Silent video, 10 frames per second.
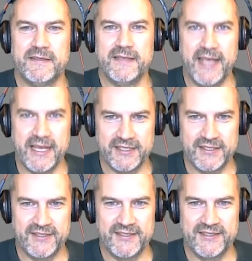
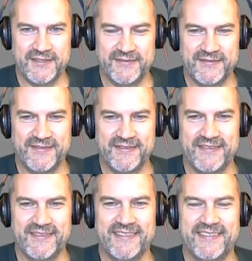
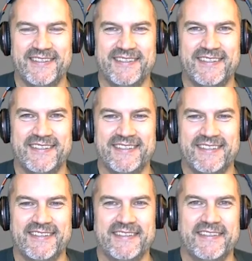
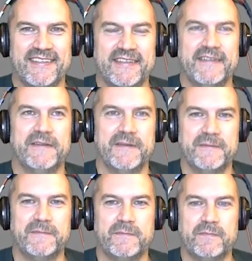
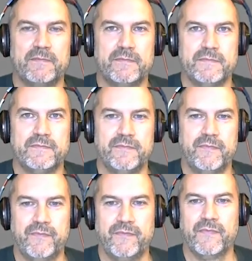
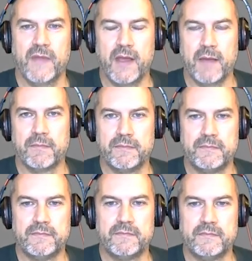
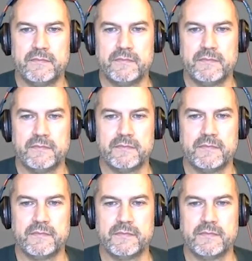
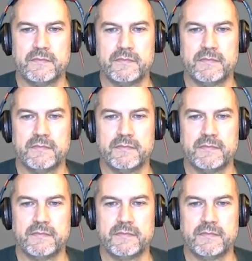[no speech]